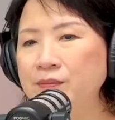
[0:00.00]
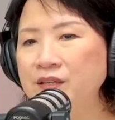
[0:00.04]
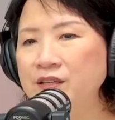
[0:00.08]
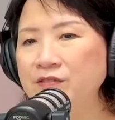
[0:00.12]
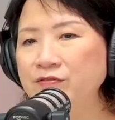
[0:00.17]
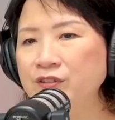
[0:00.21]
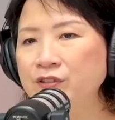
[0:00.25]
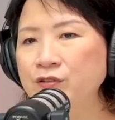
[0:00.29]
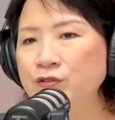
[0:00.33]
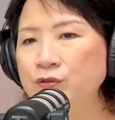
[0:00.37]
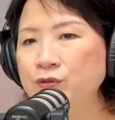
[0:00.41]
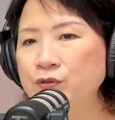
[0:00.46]

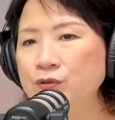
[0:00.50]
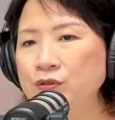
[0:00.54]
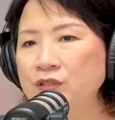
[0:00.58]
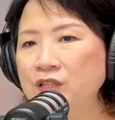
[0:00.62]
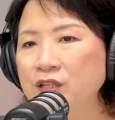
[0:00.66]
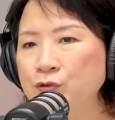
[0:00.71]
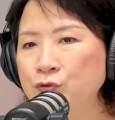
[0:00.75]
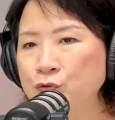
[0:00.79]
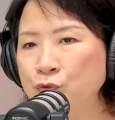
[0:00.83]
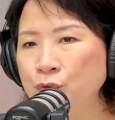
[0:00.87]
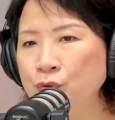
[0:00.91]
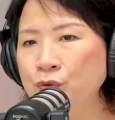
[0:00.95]
even though
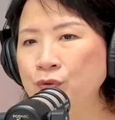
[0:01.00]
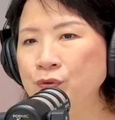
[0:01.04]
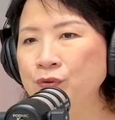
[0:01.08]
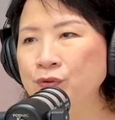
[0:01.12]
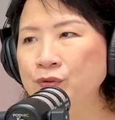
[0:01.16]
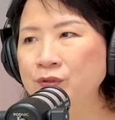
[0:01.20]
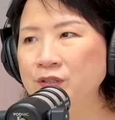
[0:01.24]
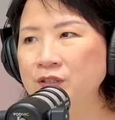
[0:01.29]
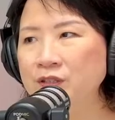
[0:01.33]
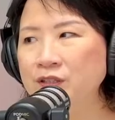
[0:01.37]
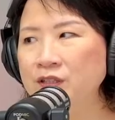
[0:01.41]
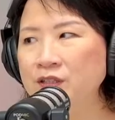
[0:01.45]
they
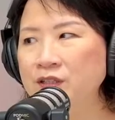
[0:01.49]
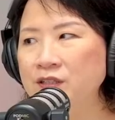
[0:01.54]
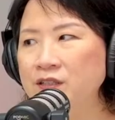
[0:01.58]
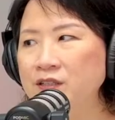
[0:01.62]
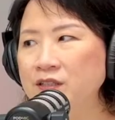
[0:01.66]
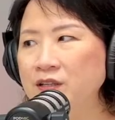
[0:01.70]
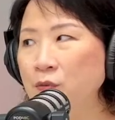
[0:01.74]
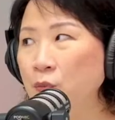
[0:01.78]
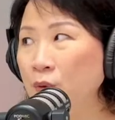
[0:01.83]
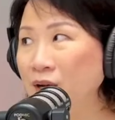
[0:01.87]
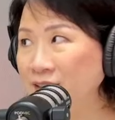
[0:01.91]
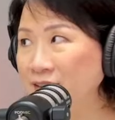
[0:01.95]
know
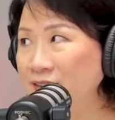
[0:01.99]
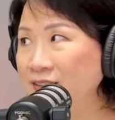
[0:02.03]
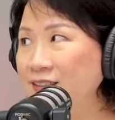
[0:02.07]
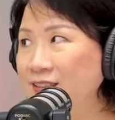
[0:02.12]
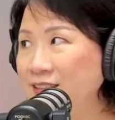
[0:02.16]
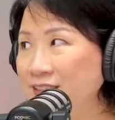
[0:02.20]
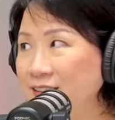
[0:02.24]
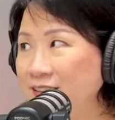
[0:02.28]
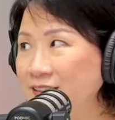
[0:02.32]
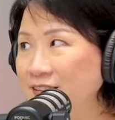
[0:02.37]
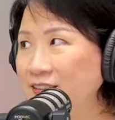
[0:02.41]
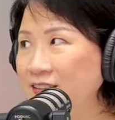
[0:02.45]
they
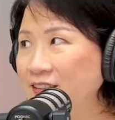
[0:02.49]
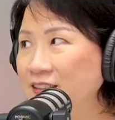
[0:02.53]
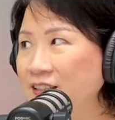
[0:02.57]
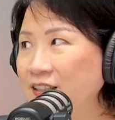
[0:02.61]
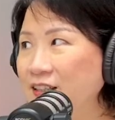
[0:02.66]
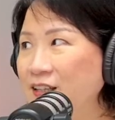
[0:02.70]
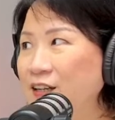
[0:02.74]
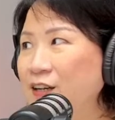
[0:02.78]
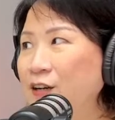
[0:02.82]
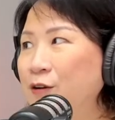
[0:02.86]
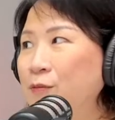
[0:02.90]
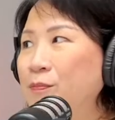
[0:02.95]
wanted it.
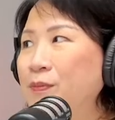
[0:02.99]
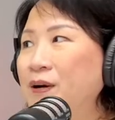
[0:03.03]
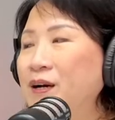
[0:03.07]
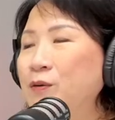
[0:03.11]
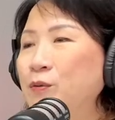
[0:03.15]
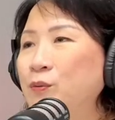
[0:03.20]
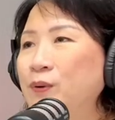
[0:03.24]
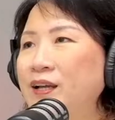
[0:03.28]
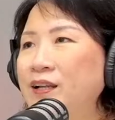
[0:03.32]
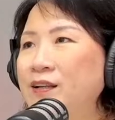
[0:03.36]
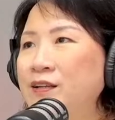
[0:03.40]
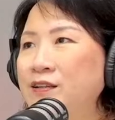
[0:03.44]

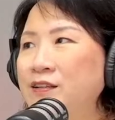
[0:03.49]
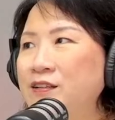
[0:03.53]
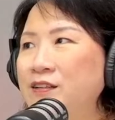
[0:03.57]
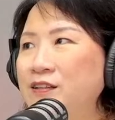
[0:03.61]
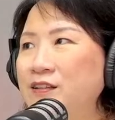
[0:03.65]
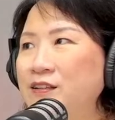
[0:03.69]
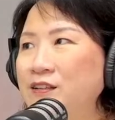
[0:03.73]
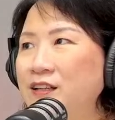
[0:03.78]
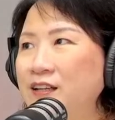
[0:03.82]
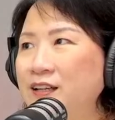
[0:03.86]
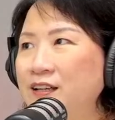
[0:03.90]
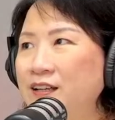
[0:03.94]
But
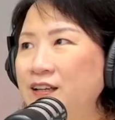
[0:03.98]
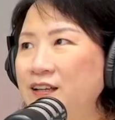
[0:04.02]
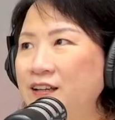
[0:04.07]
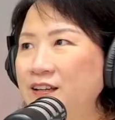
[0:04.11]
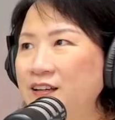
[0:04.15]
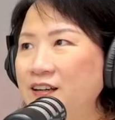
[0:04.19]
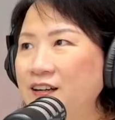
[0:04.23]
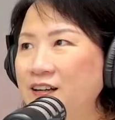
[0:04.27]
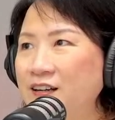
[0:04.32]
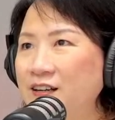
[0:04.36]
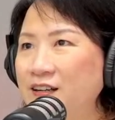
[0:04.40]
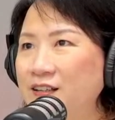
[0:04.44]
when
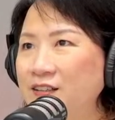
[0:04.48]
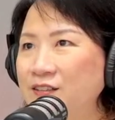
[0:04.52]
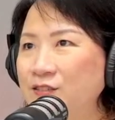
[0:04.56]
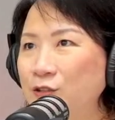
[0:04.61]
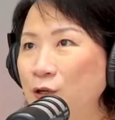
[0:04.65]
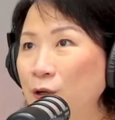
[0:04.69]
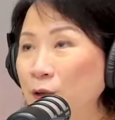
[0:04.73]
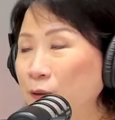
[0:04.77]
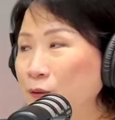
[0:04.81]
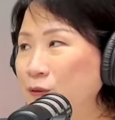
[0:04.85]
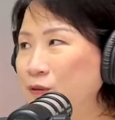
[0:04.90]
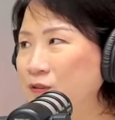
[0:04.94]
they are
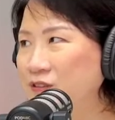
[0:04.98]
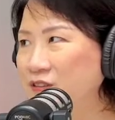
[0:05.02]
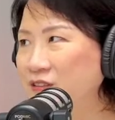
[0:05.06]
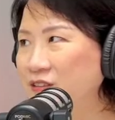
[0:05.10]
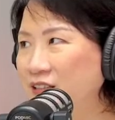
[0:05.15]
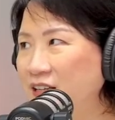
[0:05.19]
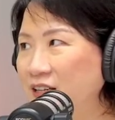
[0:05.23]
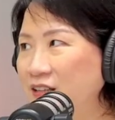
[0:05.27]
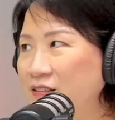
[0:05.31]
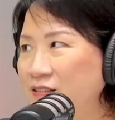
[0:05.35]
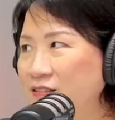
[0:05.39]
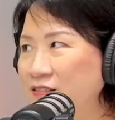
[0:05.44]
told
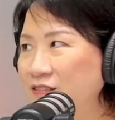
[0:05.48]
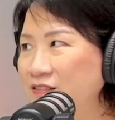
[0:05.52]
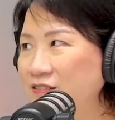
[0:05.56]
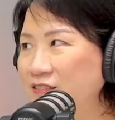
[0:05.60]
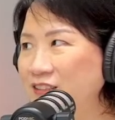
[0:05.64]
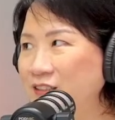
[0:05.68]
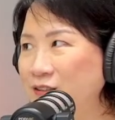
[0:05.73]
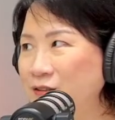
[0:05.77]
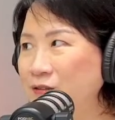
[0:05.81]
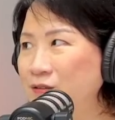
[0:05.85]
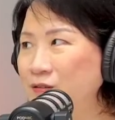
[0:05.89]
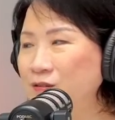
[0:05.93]
that,
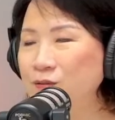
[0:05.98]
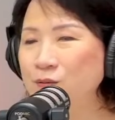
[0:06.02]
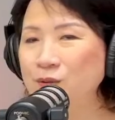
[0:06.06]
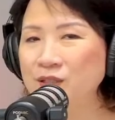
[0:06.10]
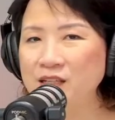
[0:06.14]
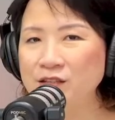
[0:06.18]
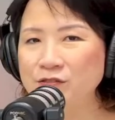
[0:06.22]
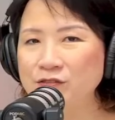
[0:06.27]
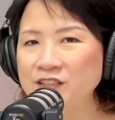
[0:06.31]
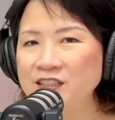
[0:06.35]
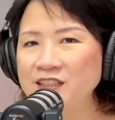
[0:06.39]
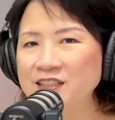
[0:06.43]
you know,
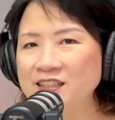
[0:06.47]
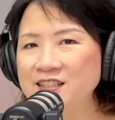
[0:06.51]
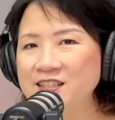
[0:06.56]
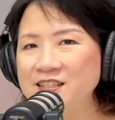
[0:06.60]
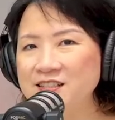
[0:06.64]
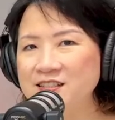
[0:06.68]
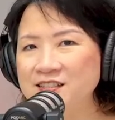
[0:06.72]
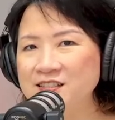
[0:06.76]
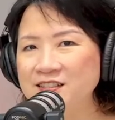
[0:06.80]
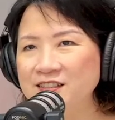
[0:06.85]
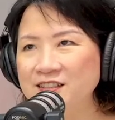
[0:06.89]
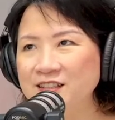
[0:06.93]
whatever it
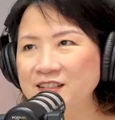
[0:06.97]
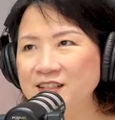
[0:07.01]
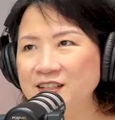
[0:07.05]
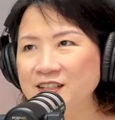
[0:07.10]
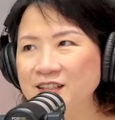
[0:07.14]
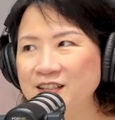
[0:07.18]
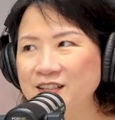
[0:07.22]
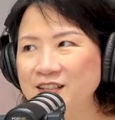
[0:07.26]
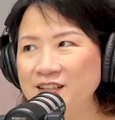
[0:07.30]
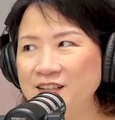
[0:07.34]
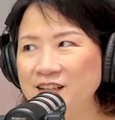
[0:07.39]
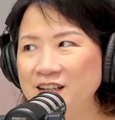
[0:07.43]
is
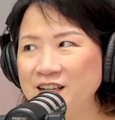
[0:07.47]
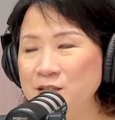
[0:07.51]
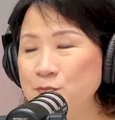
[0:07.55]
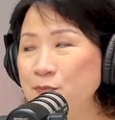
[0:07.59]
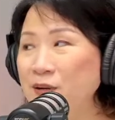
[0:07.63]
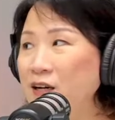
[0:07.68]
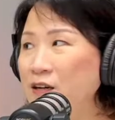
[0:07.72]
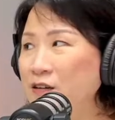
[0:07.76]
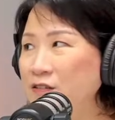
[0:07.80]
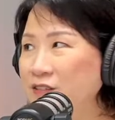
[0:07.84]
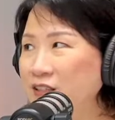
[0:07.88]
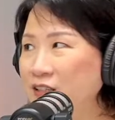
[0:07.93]
as
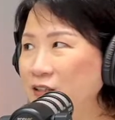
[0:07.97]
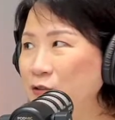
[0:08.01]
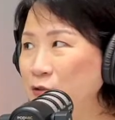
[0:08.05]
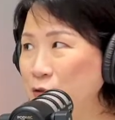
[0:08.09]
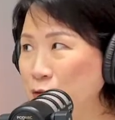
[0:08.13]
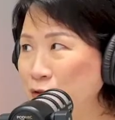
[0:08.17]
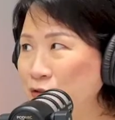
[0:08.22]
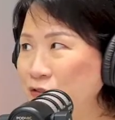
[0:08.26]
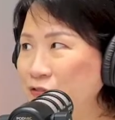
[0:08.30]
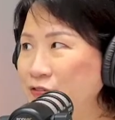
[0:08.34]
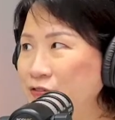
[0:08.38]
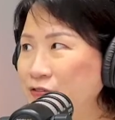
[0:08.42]
part of their
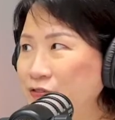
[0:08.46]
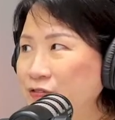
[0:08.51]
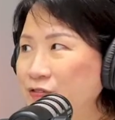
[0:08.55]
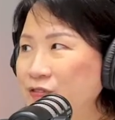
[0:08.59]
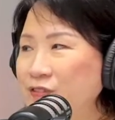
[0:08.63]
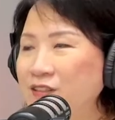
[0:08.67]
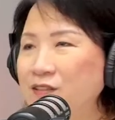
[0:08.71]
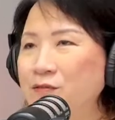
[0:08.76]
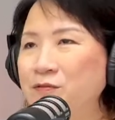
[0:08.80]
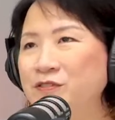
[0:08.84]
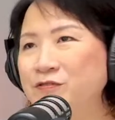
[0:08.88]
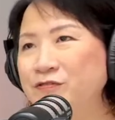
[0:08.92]
growth,
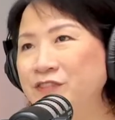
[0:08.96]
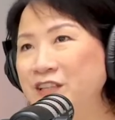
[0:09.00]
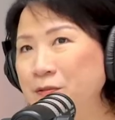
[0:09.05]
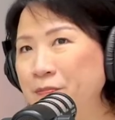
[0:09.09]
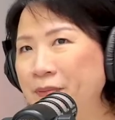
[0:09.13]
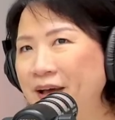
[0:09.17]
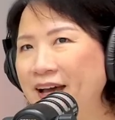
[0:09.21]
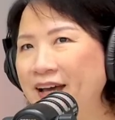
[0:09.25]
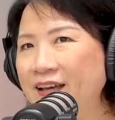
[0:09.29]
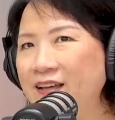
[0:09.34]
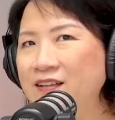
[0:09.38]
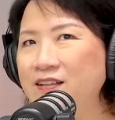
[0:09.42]

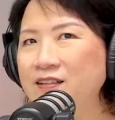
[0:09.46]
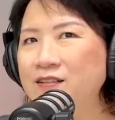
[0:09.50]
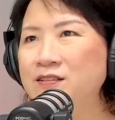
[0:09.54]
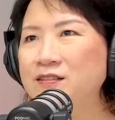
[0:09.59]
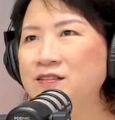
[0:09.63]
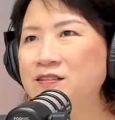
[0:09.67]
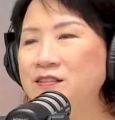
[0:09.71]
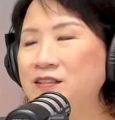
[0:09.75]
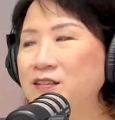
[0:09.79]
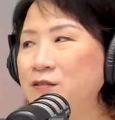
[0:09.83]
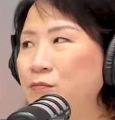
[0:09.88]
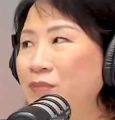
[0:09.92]
feedback
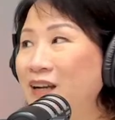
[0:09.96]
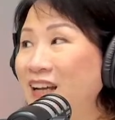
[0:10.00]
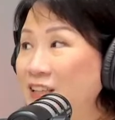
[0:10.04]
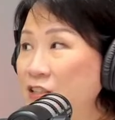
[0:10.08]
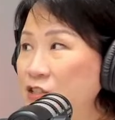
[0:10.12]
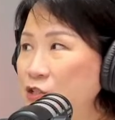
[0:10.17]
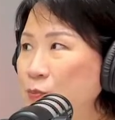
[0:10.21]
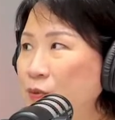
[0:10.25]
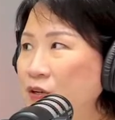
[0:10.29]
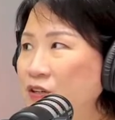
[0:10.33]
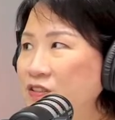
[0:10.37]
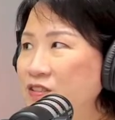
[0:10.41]
and in
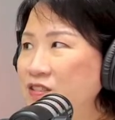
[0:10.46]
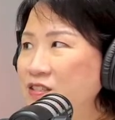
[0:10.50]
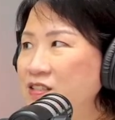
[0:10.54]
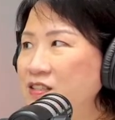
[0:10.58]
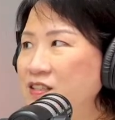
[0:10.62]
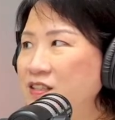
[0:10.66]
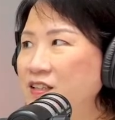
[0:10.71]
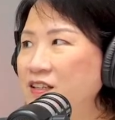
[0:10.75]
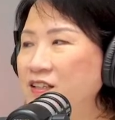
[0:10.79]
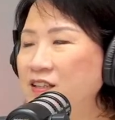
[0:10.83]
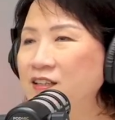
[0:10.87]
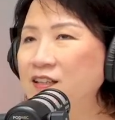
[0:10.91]
blind
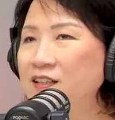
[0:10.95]
spots,